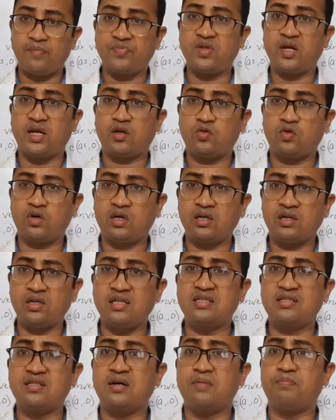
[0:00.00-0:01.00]
That one
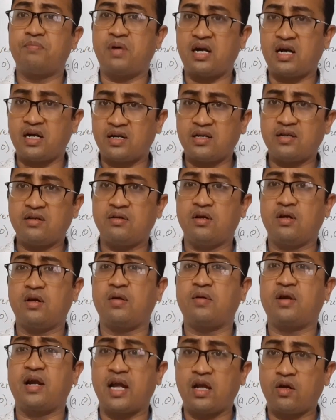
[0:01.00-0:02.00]
is the
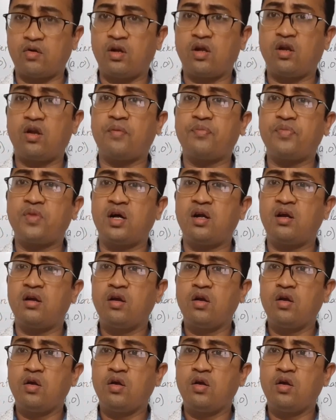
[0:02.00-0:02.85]
diagonal of the